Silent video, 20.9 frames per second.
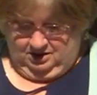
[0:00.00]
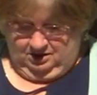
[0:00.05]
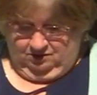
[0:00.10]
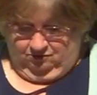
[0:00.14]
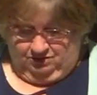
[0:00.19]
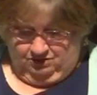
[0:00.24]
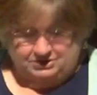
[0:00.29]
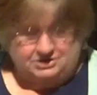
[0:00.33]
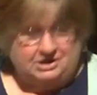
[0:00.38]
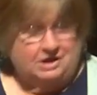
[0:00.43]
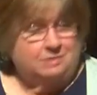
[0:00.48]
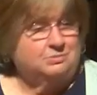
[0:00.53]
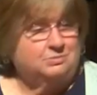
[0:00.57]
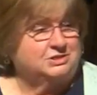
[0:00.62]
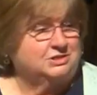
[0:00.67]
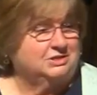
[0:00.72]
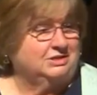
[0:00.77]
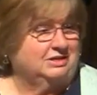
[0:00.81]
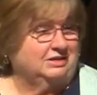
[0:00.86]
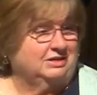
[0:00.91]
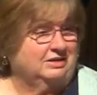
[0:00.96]

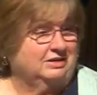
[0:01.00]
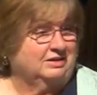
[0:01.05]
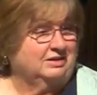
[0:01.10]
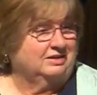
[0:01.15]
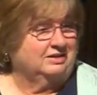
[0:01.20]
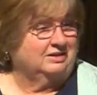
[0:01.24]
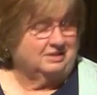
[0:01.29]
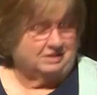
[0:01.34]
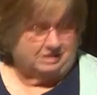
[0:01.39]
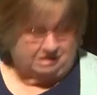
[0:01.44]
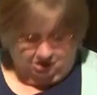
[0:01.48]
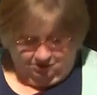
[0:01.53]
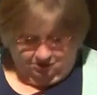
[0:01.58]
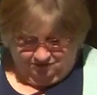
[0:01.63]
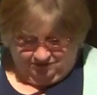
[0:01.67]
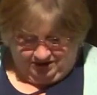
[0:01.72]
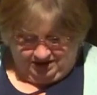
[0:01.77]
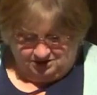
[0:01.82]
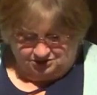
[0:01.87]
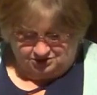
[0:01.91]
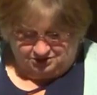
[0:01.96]
Redemption,
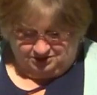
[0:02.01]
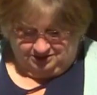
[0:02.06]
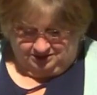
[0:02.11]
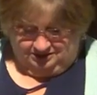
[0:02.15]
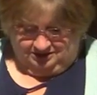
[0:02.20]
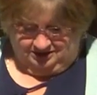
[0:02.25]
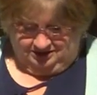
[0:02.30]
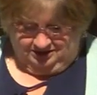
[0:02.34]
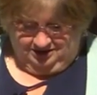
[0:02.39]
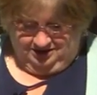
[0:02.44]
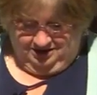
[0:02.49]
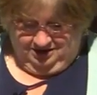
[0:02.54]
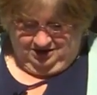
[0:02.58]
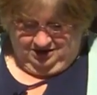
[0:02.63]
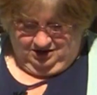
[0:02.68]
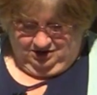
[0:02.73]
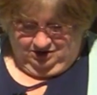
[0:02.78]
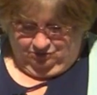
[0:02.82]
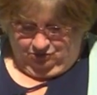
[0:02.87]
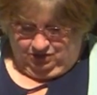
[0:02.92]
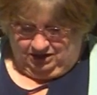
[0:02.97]
salvation,
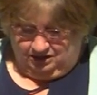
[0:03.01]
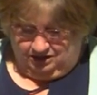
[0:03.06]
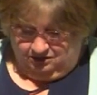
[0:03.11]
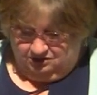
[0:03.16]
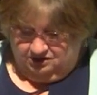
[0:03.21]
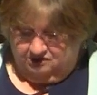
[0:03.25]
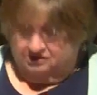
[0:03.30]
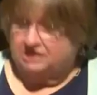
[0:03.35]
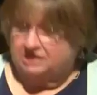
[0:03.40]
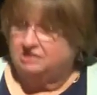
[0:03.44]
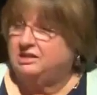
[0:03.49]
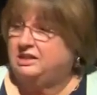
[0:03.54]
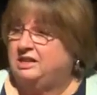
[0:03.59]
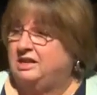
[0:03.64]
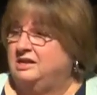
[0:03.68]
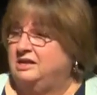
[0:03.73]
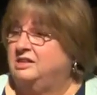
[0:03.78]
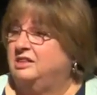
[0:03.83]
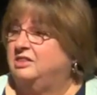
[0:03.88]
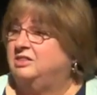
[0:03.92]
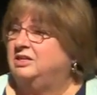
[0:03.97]
forgiveness of
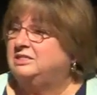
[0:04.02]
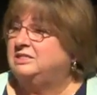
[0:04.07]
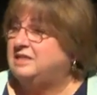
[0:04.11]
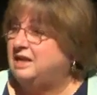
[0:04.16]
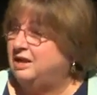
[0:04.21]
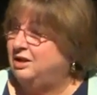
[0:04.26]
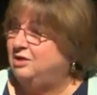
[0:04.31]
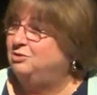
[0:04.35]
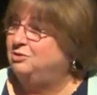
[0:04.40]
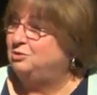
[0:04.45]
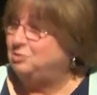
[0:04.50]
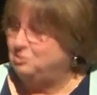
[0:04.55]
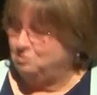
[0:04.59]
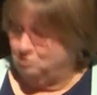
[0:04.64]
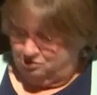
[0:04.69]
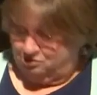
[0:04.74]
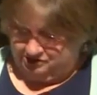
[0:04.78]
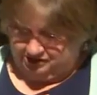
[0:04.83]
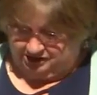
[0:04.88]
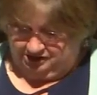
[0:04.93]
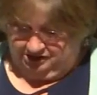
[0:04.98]
sins, the tender
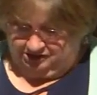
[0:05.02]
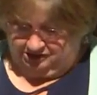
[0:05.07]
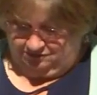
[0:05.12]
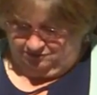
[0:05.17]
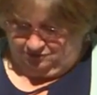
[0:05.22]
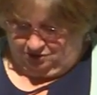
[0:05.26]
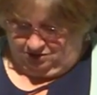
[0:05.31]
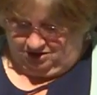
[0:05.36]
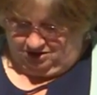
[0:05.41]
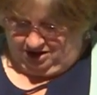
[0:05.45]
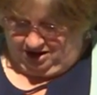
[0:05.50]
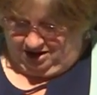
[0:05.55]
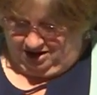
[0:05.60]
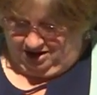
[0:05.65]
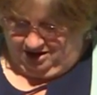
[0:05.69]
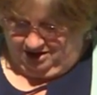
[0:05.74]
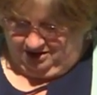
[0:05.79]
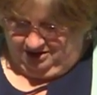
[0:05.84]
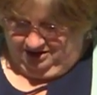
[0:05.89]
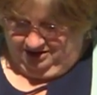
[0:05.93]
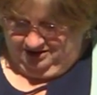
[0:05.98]
mercies of our
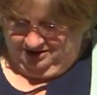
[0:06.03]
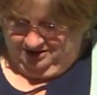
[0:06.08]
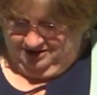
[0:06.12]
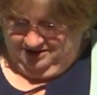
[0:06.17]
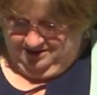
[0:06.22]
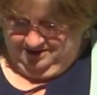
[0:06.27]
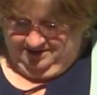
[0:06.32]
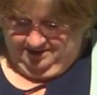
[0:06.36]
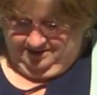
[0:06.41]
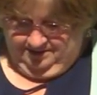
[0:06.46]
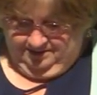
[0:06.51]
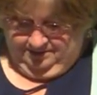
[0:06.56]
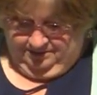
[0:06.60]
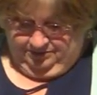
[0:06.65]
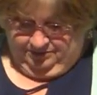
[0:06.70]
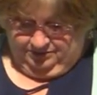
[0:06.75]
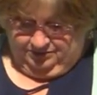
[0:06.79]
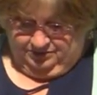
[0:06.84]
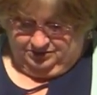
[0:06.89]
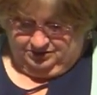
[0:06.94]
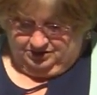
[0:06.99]
God,
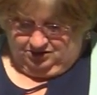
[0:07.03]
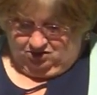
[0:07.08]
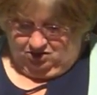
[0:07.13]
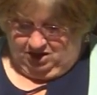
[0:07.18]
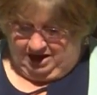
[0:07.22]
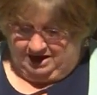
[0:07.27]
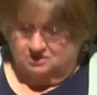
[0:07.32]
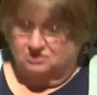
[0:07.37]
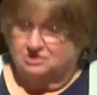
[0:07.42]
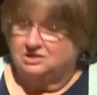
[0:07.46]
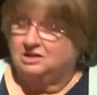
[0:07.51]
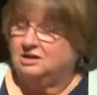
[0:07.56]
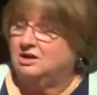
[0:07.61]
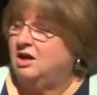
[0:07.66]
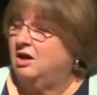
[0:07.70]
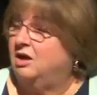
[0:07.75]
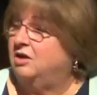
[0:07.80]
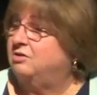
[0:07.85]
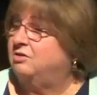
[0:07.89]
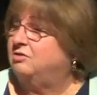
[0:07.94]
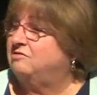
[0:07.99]
the light that
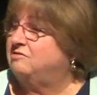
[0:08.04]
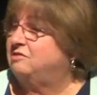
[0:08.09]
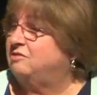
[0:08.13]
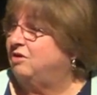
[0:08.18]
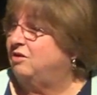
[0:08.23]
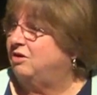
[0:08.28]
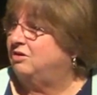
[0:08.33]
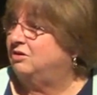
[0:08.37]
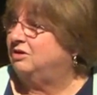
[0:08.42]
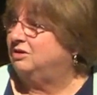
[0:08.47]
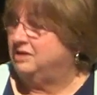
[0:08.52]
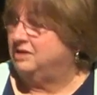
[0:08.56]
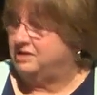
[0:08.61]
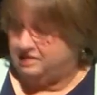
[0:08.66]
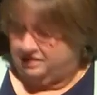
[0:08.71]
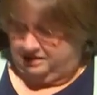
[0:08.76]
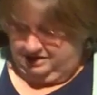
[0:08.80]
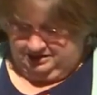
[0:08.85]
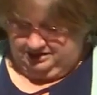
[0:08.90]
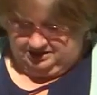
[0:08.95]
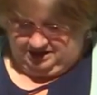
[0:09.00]
conquers darkness
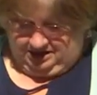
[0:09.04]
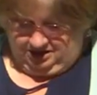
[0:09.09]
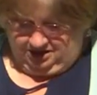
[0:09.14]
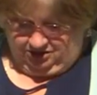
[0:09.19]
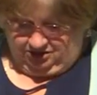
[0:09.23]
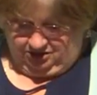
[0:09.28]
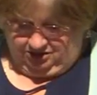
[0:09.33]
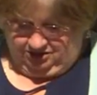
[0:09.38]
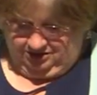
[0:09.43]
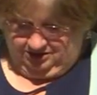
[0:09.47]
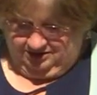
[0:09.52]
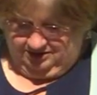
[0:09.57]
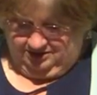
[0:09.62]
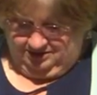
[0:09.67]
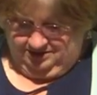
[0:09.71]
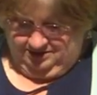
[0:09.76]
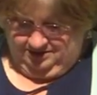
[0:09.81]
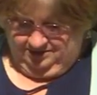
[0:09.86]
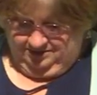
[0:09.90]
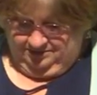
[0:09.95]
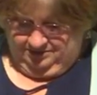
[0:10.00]
and death
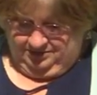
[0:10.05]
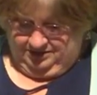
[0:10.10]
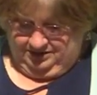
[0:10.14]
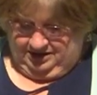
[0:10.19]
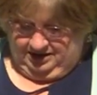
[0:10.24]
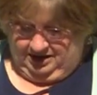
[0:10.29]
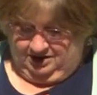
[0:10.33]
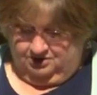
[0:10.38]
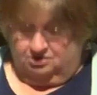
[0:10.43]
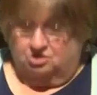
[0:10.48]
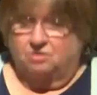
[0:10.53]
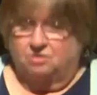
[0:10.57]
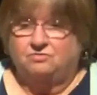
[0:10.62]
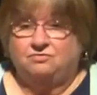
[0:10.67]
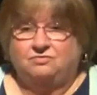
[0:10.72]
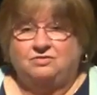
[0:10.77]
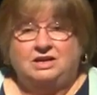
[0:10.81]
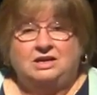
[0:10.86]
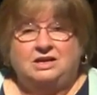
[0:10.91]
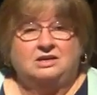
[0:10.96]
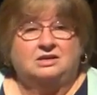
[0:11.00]
and our
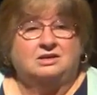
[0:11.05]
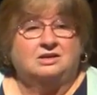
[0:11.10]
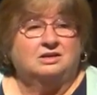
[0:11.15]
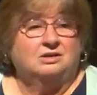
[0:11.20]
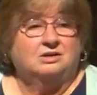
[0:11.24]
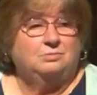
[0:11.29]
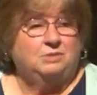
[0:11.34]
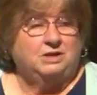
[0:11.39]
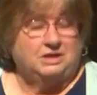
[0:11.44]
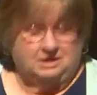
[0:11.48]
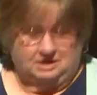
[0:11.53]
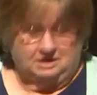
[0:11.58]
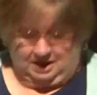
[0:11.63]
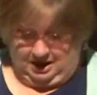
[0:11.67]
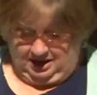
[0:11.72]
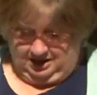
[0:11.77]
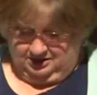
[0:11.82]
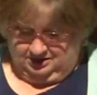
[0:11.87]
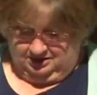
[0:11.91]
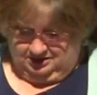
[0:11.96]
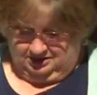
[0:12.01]
feet being
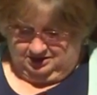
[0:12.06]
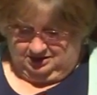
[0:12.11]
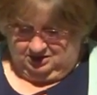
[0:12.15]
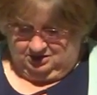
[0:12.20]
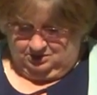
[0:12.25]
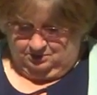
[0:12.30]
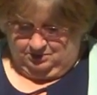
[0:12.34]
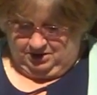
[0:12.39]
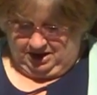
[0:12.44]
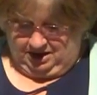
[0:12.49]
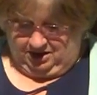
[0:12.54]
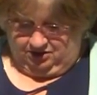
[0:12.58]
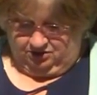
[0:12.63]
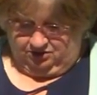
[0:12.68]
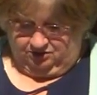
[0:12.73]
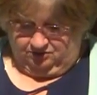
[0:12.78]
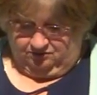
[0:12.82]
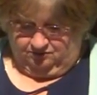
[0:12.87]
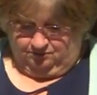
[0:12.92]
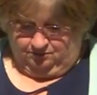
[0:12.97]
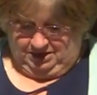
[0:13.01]
guided in the path
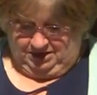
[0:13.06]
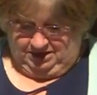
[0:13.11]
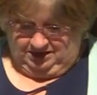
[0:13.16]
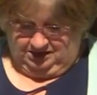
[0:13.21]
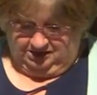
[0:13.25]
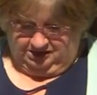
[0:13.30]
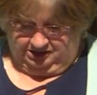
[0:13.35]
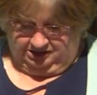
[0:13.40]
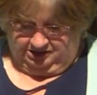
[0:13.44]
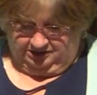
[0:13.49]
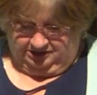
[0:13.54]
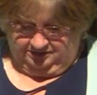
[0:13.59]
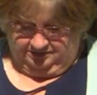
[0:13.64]
of peace.